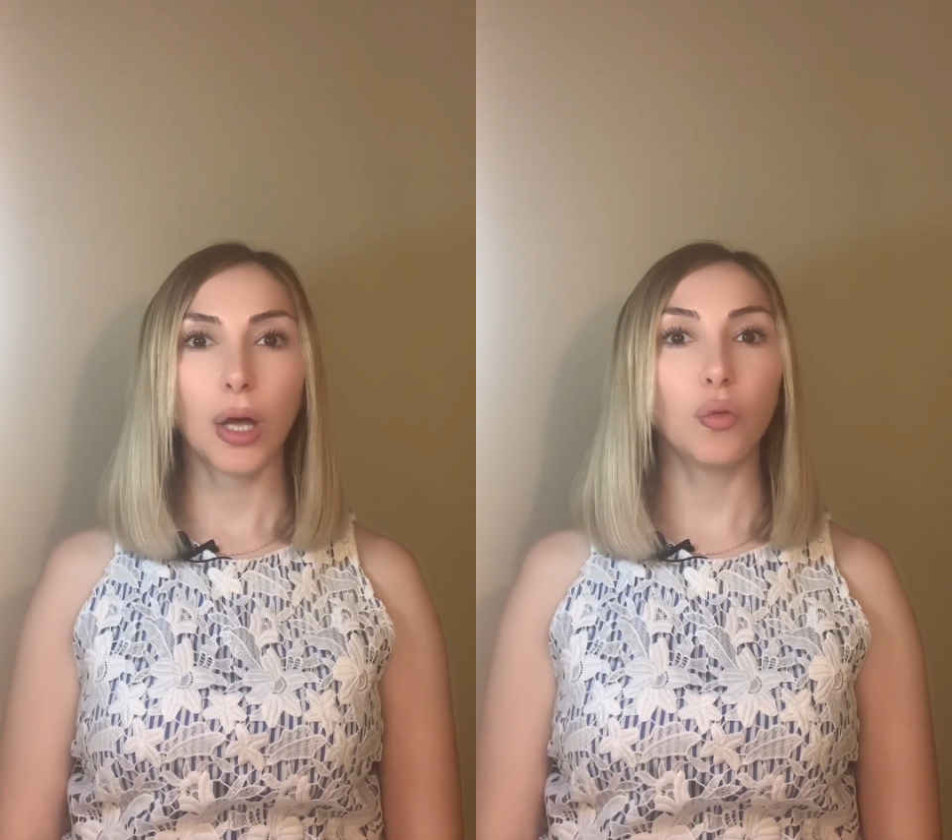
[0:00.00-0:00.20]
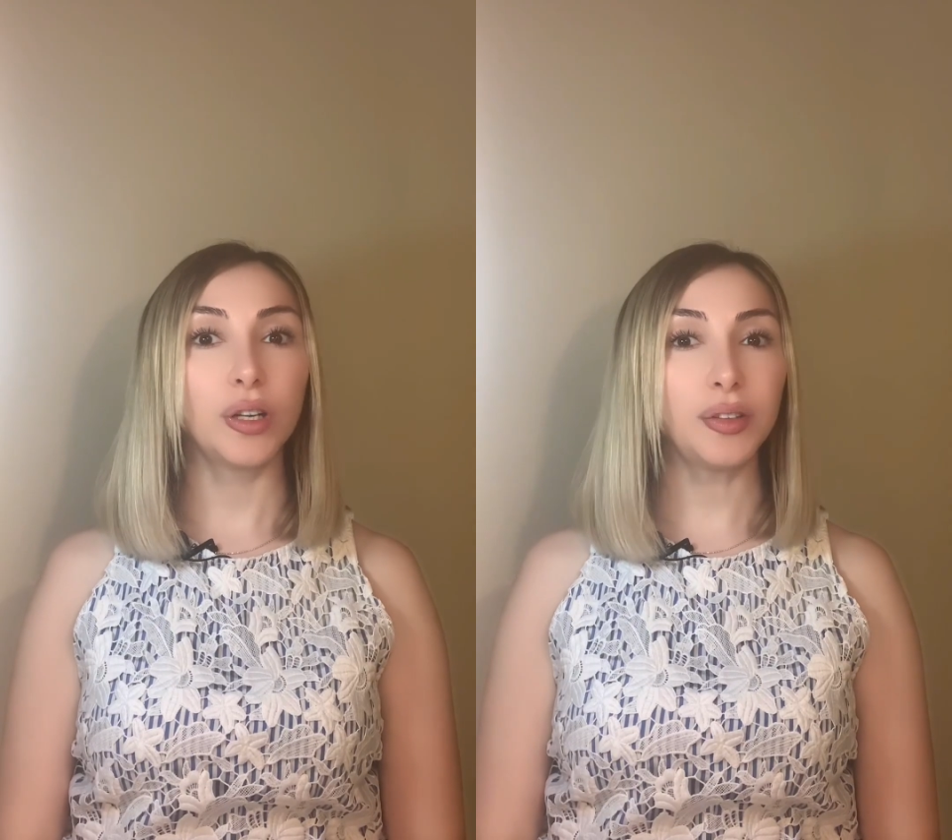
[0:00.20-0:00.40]

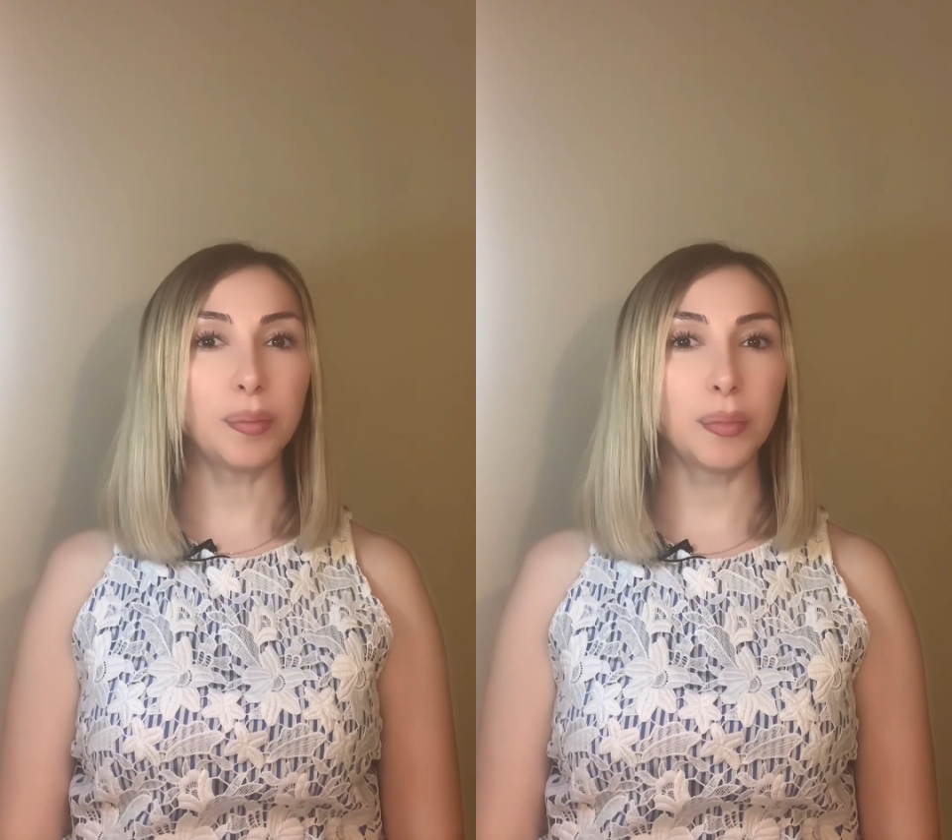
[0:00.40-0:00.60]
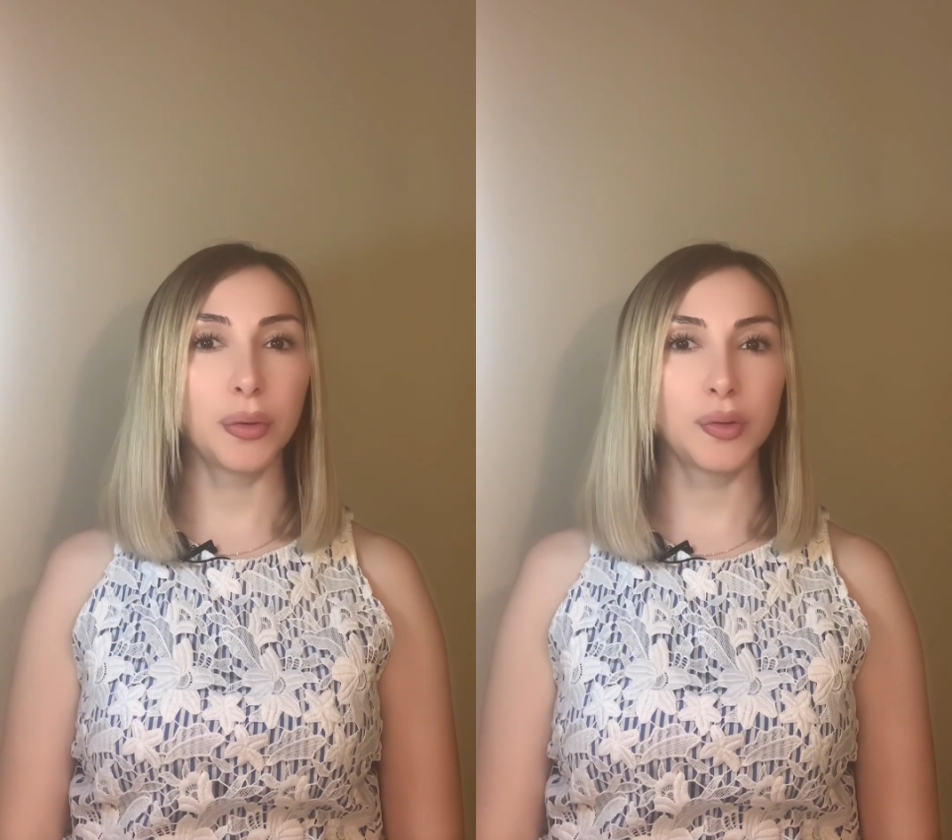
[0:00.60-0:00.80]
One of the
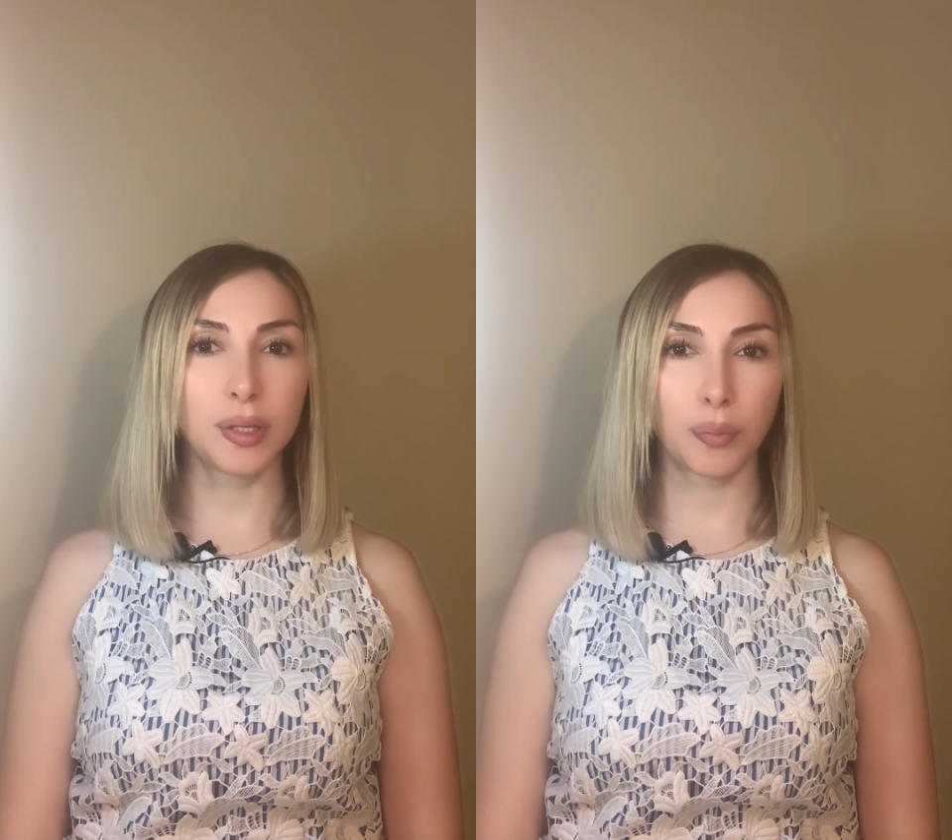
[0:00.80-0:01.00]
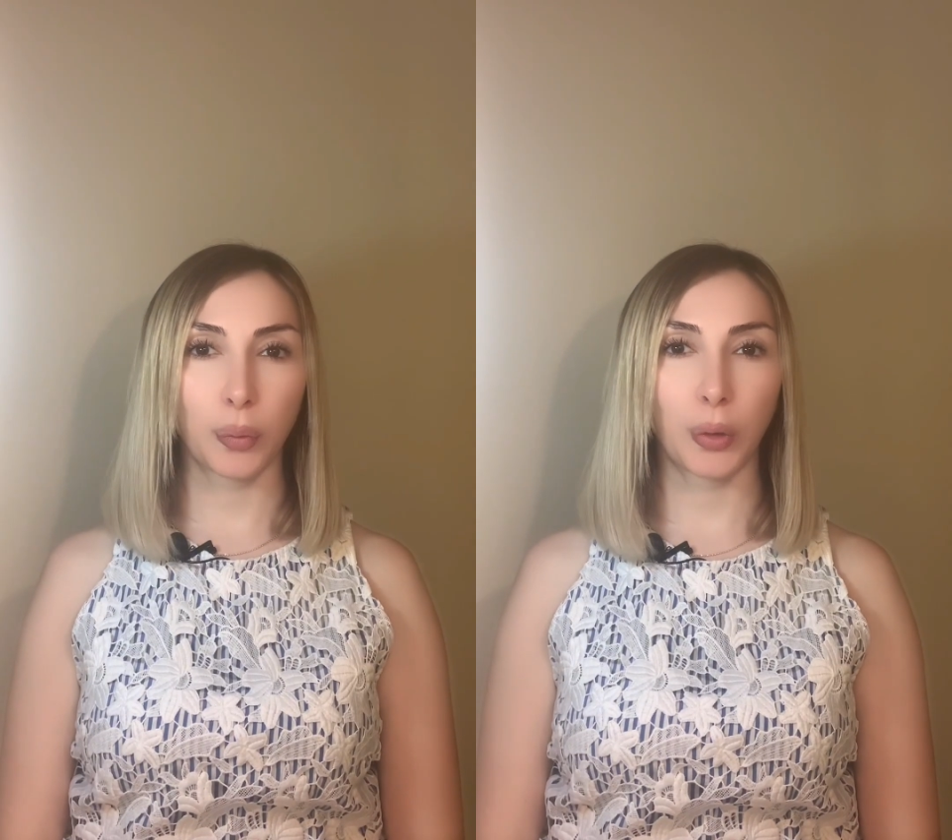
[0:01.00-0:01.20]
most
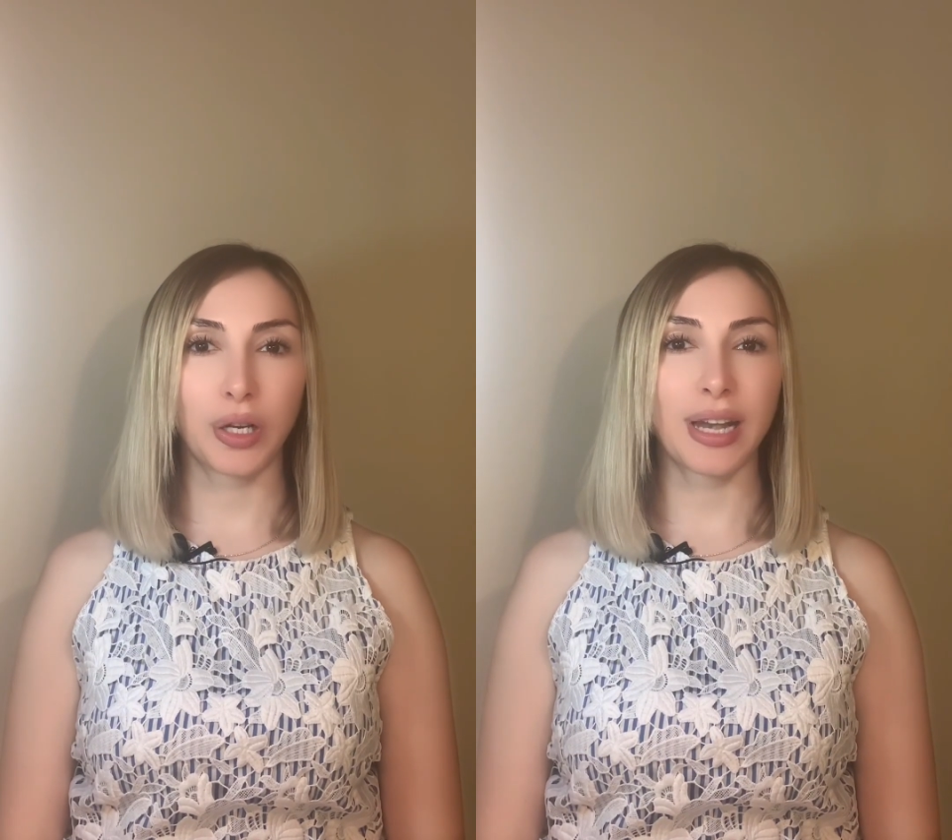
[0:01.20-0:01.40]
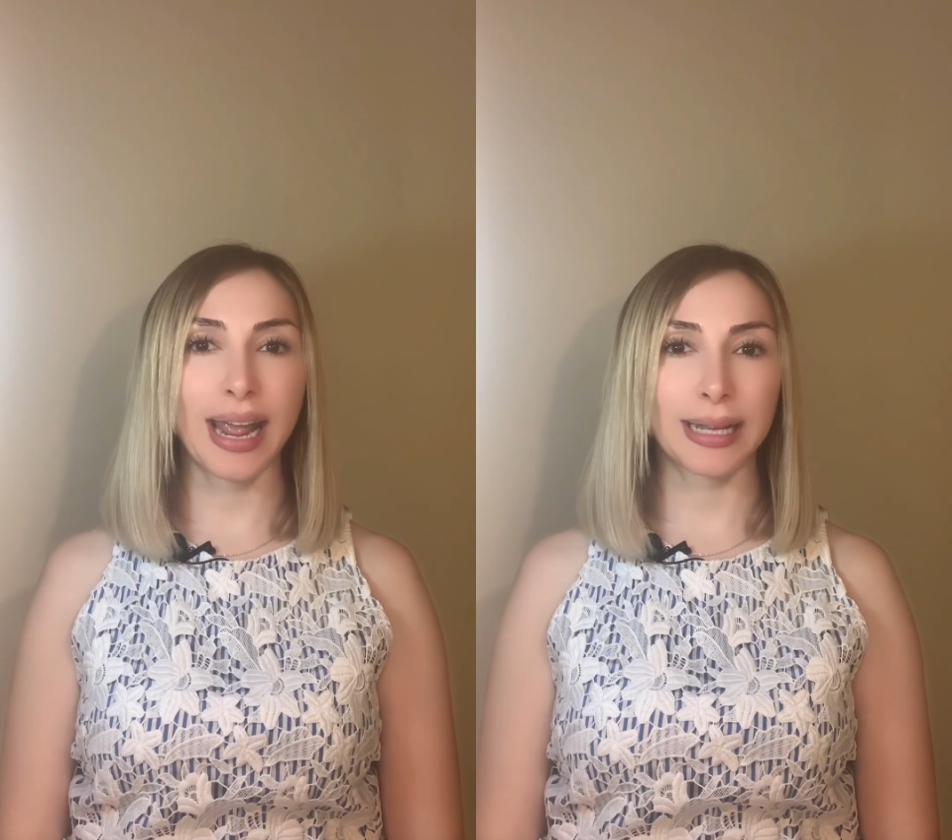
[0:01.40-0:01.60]
important
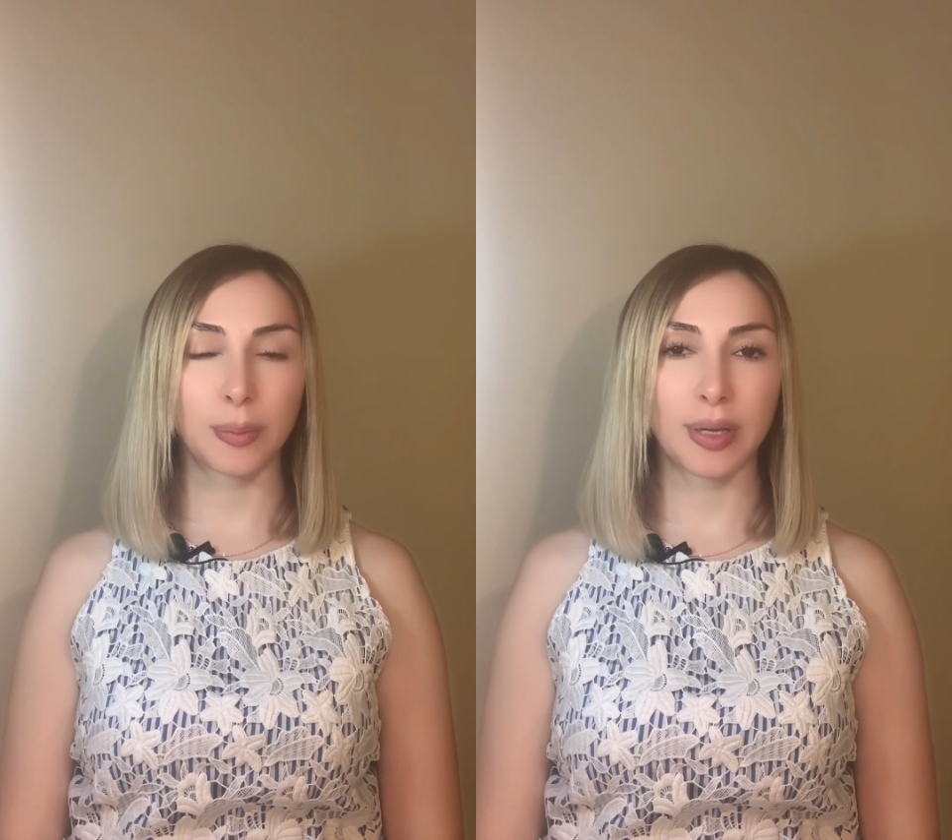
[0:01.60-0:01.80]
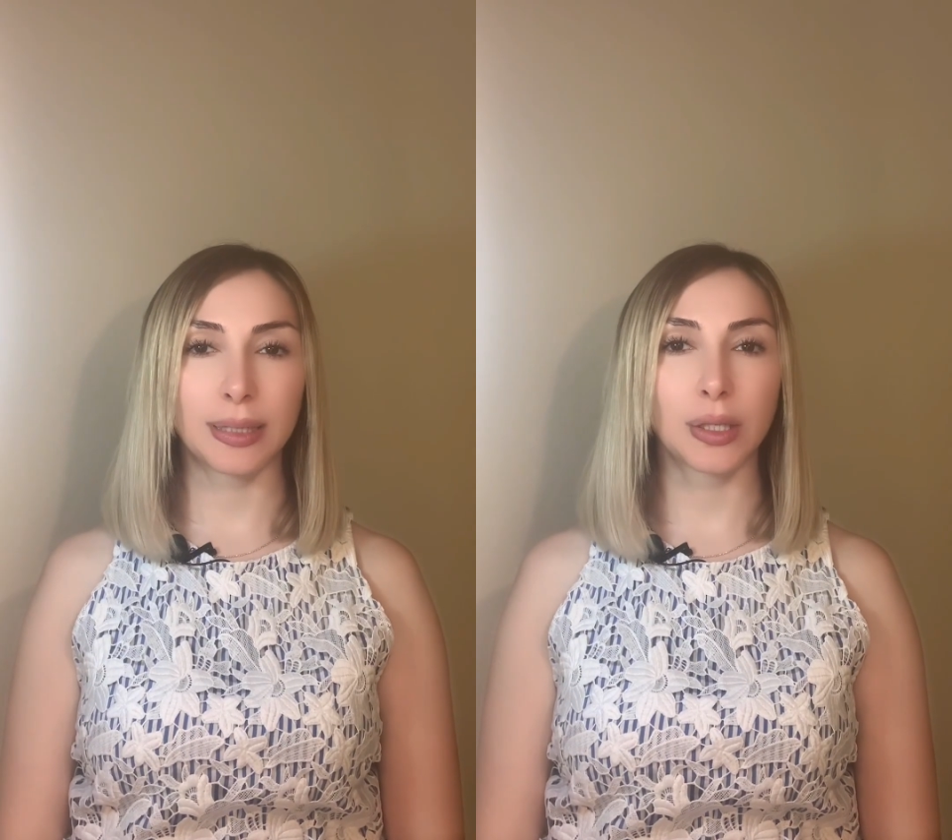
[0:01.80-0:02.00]

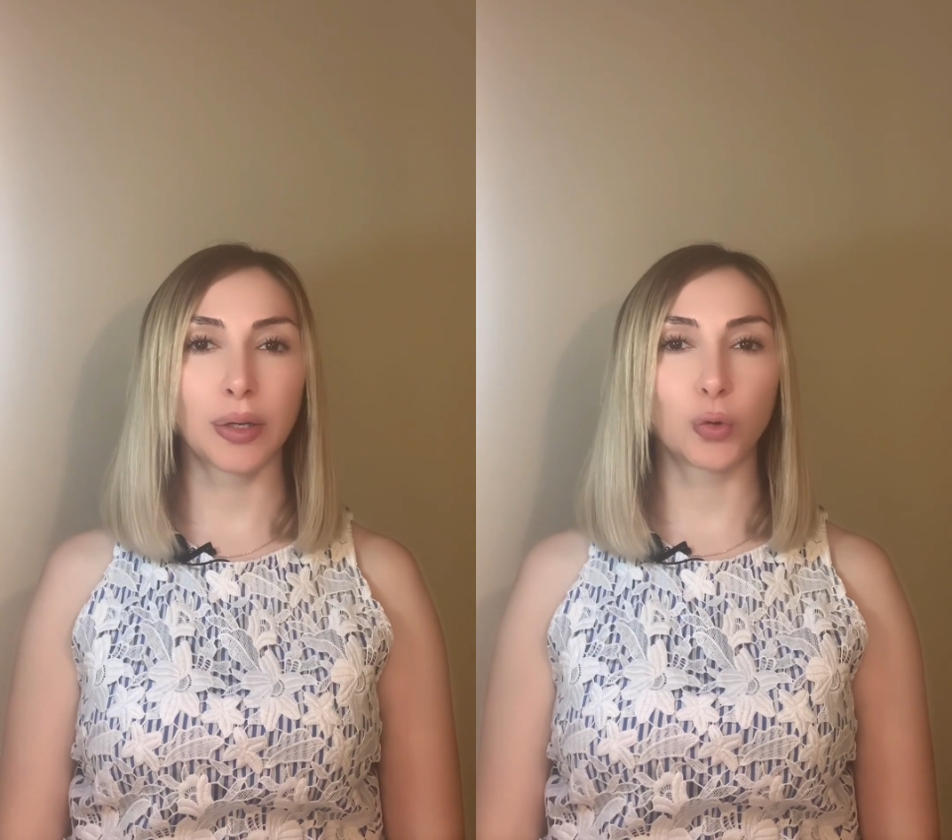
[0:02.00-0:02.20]
aspects of